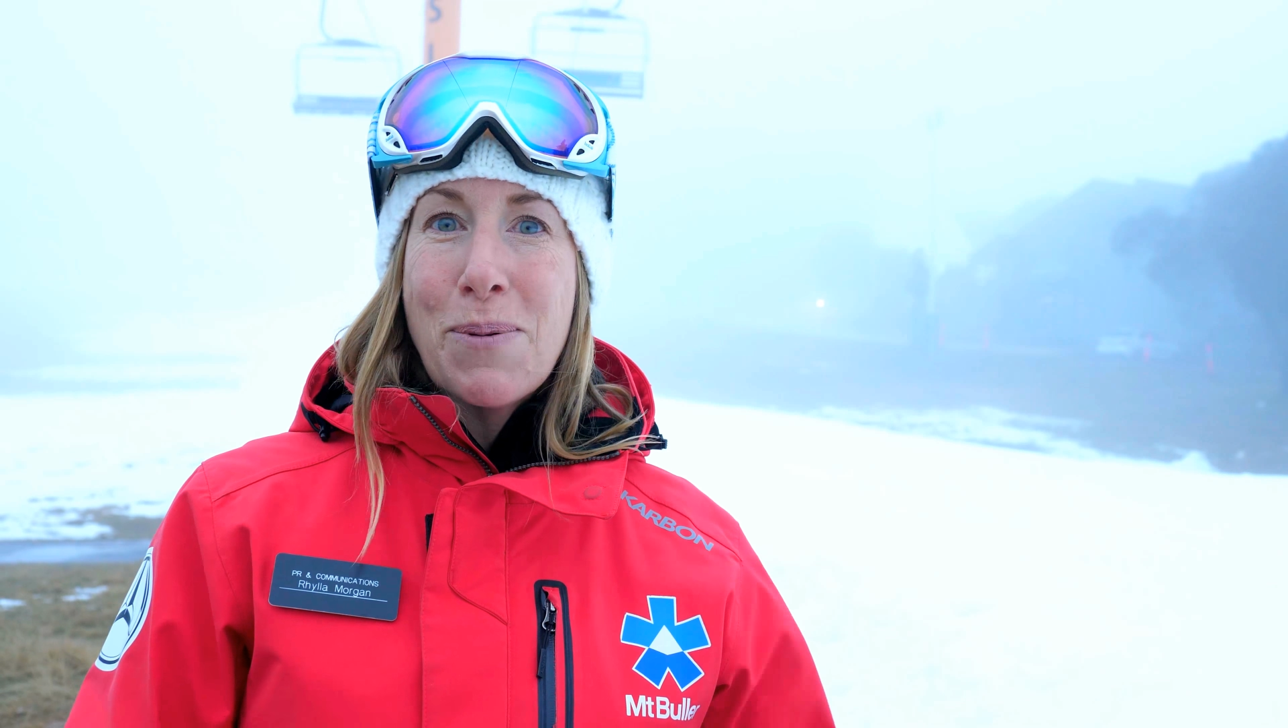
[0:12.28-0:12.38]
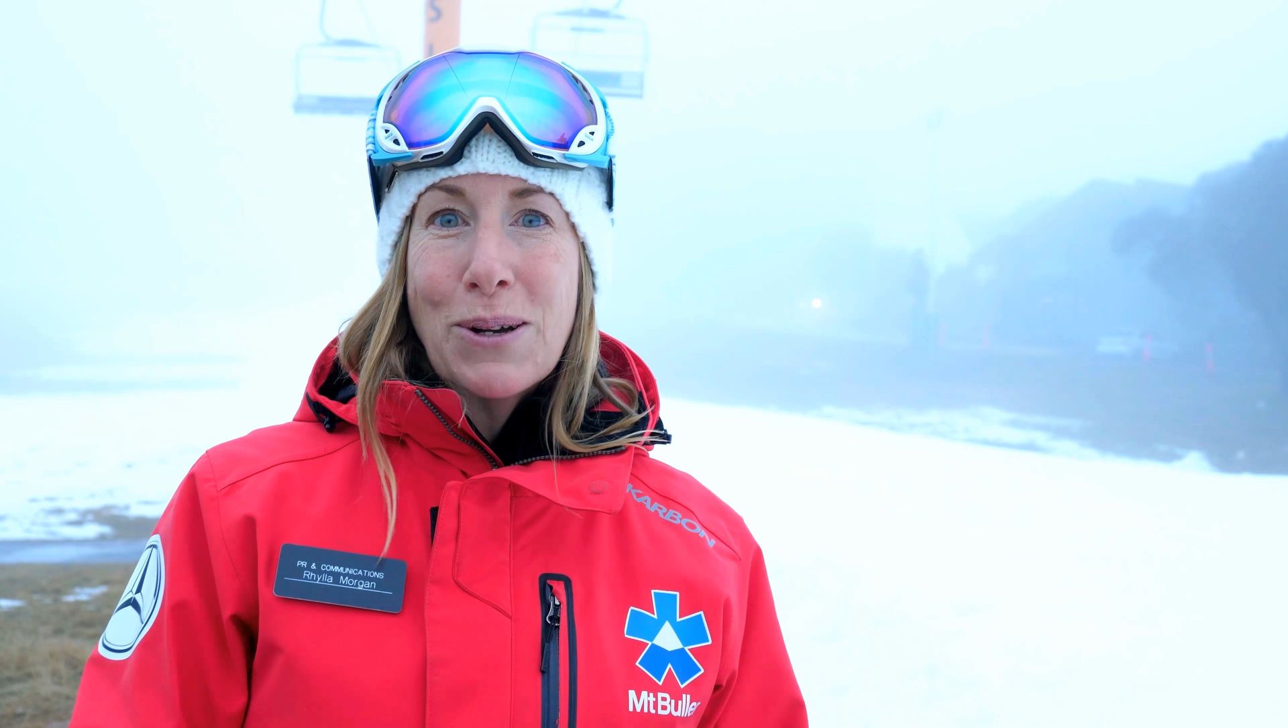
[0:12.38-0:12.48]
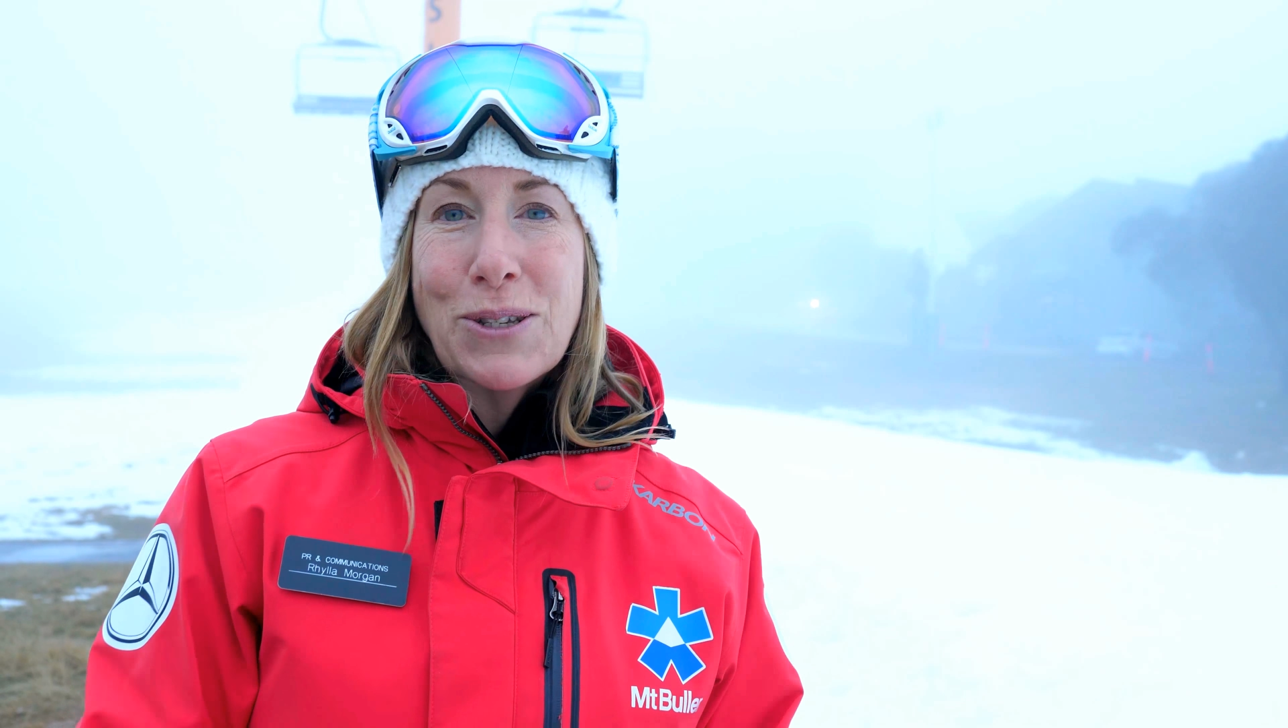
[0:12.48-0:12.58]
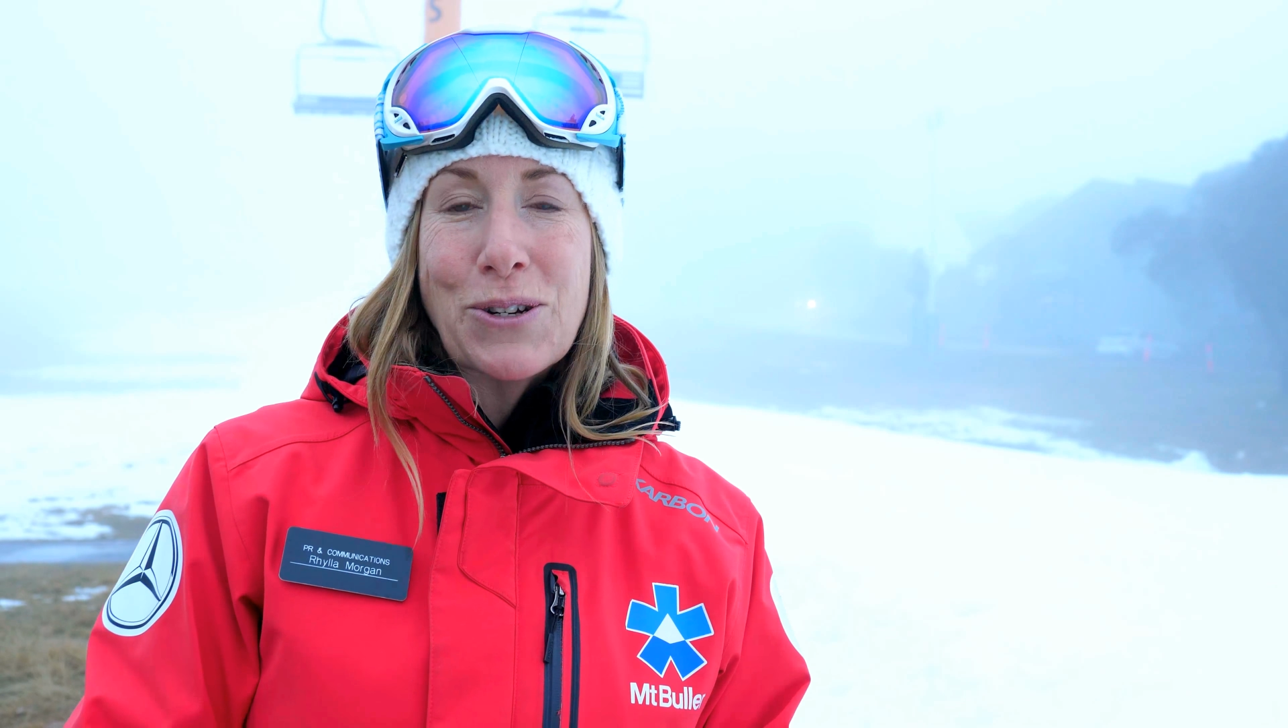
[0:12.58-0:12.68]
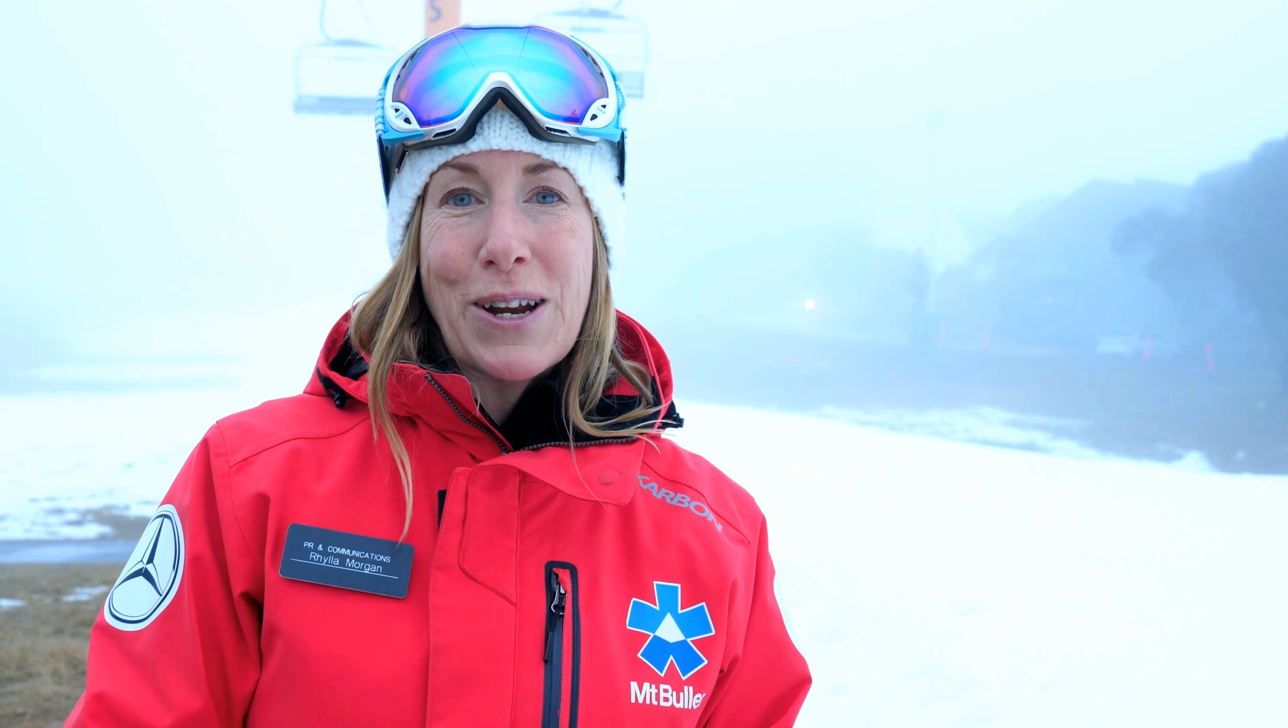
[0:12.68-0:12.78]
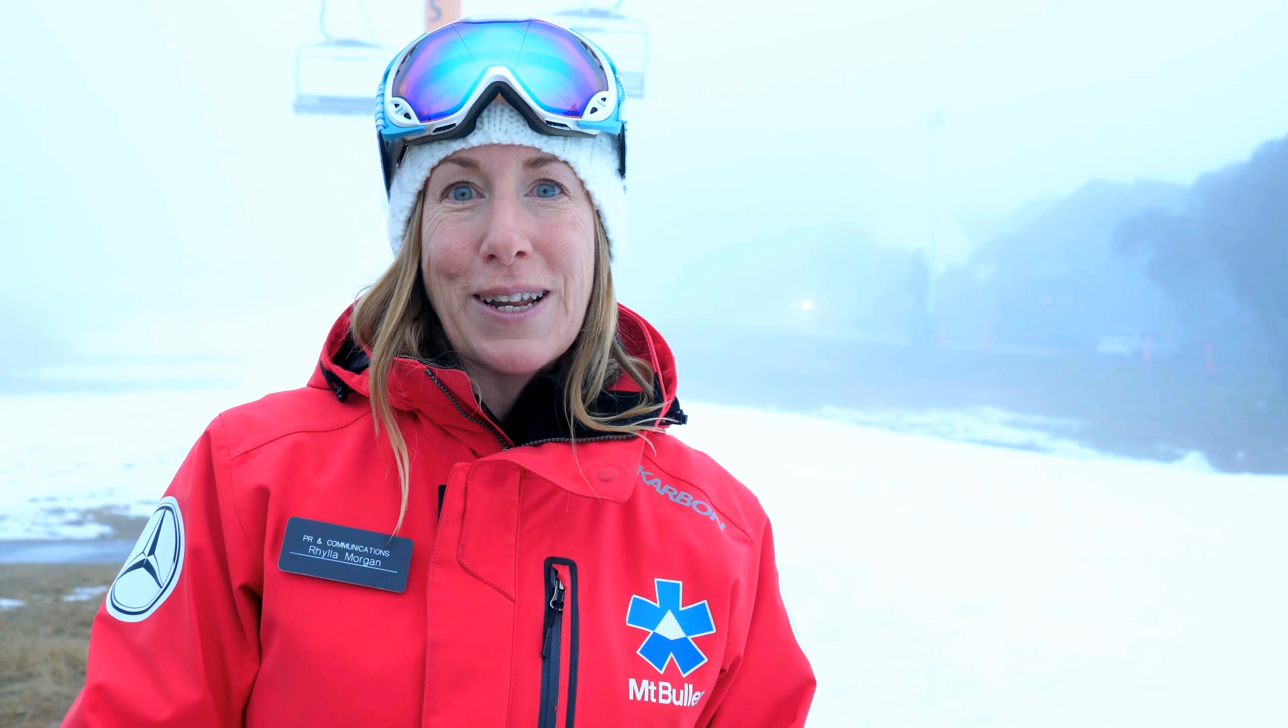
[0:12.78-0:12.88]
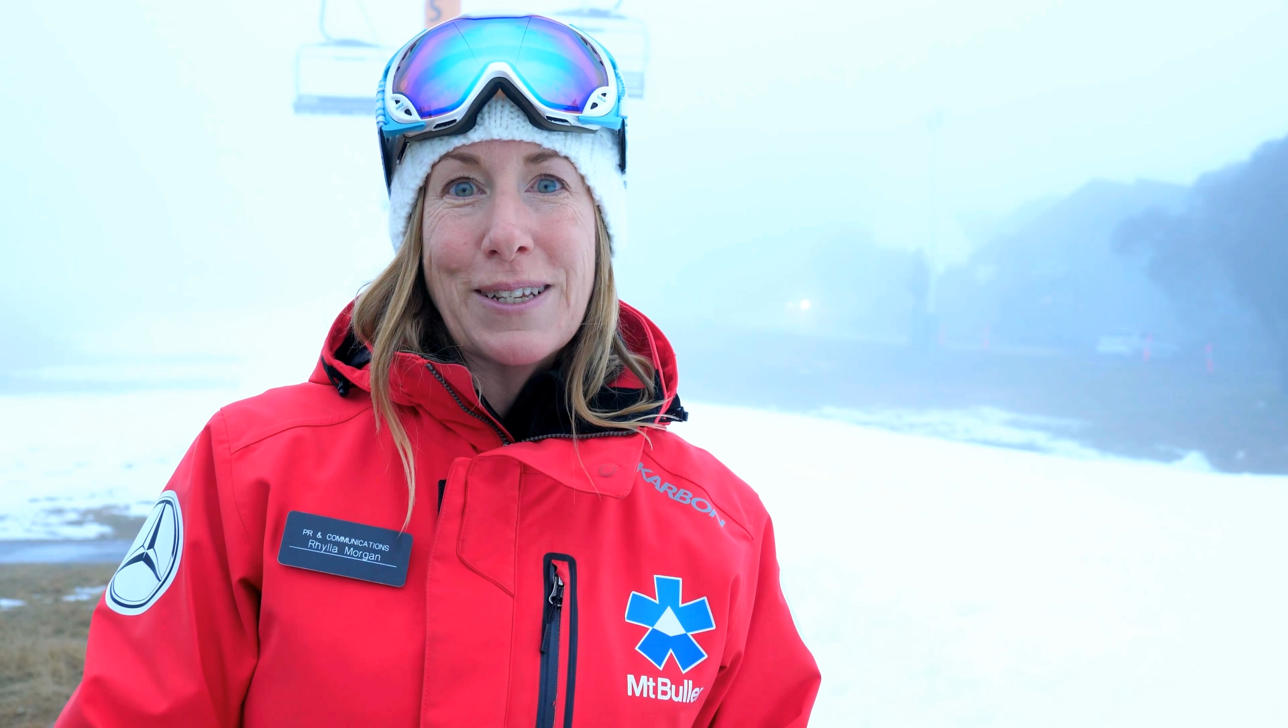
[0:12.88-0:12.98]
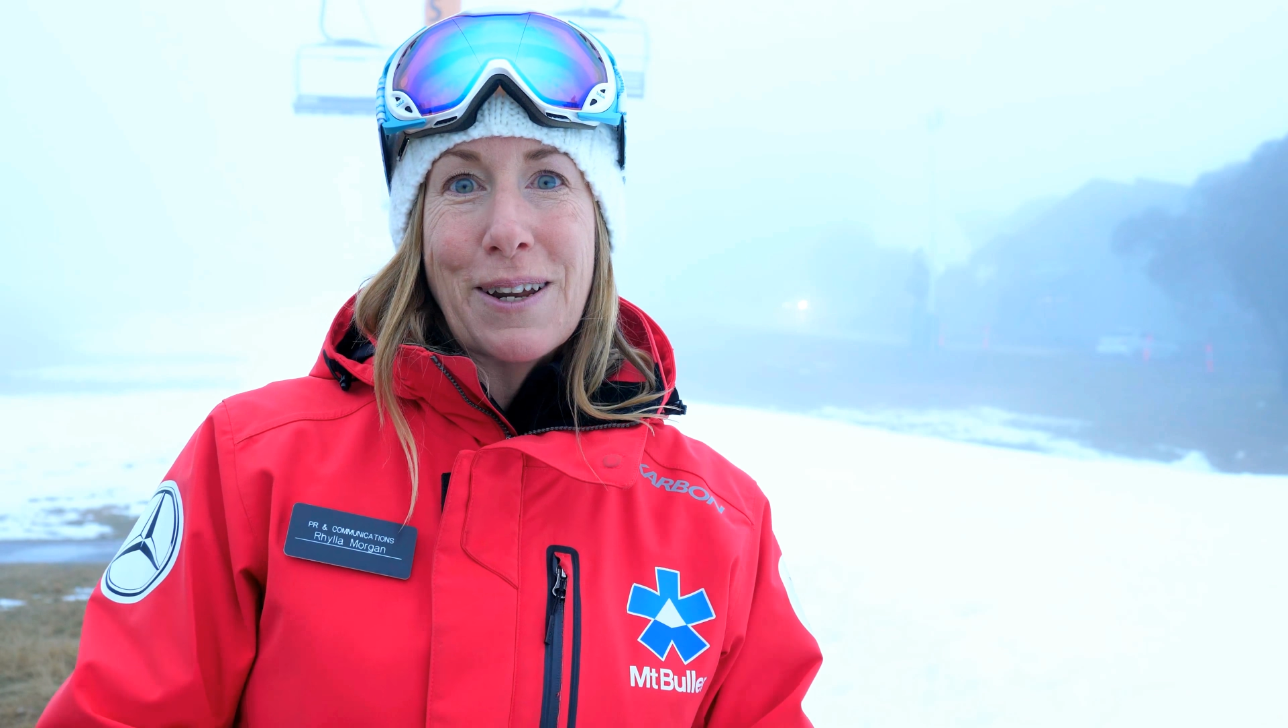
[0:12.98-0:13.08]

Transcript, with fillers: Burke Street is